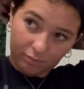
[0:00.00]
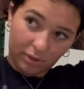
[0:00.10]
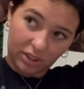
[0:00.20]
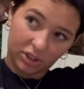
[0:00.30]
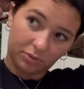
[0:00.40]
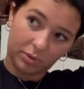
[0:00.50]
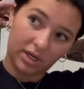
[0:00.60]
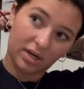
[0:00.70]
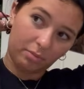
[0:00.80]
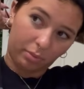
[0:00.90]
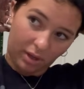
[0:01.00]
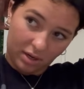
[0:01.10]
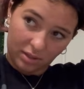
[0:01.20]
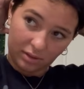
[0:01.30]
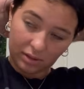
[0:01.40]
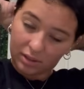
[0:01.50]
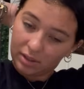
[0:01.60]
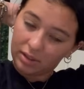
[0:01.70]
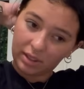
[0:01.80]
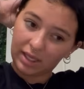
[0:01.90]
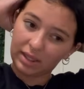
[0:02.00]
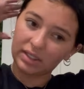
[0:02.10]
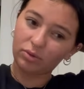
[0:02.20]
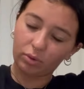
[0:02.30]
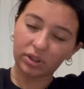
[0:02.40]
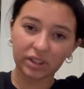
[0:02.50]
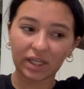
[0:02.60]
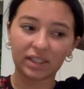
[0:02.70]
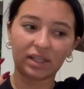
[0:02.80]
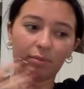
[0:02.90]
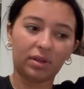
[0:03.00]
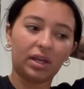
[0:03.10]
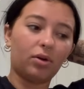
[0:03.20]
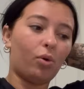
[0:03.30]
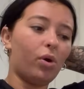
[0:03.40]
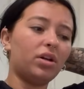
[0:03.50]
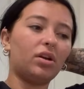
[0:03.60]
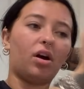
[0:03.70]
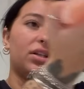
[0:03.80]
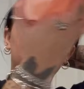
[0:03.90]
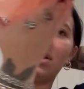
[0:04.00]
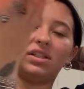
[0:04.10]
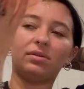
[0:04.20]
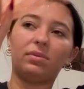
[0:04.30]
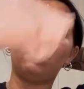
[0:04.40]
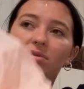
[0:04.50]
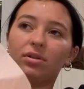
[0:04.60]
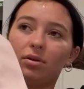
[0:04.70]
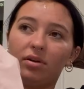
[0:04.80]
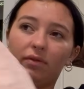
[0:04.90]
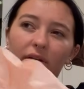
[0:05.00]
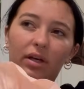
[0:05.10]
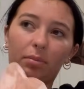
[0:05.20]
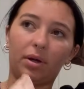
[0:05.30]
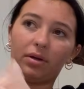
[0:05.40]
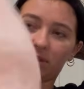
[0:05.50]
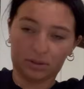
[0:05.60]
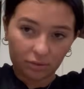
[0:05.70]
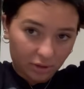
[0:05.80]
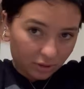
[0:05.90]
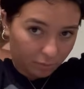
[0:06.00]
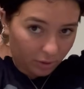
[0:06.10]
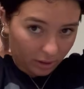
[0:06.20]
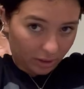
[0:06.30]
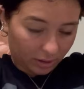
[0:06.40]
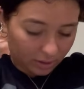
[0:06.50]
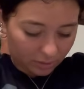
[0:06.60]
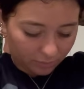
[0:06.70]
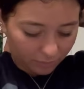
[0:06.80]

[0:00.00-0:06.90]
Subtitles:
But just put it in a bun like this, or just like something. Or honestly, sometimes you don't even need a bun because you could just put it like this.